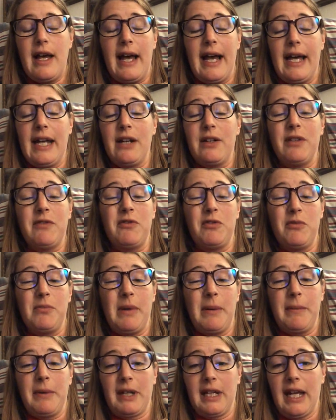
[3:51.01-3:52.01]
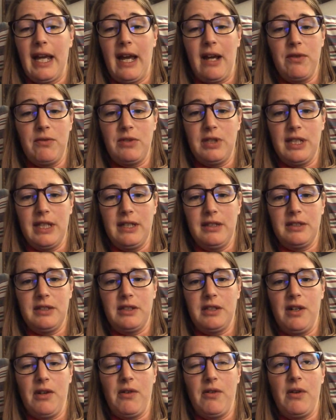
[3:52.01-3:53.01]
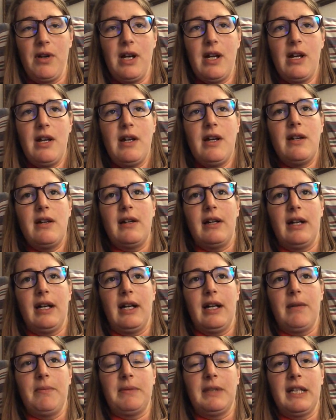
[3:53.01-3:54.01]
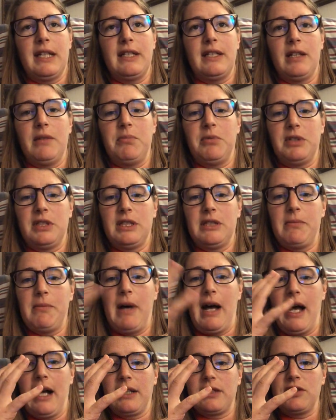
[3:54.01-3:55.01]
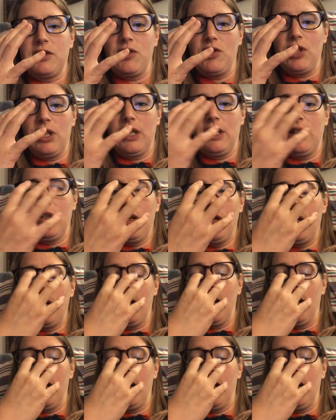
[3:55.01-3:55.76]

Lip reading: I don't even remember counting. So they did put some oxygen.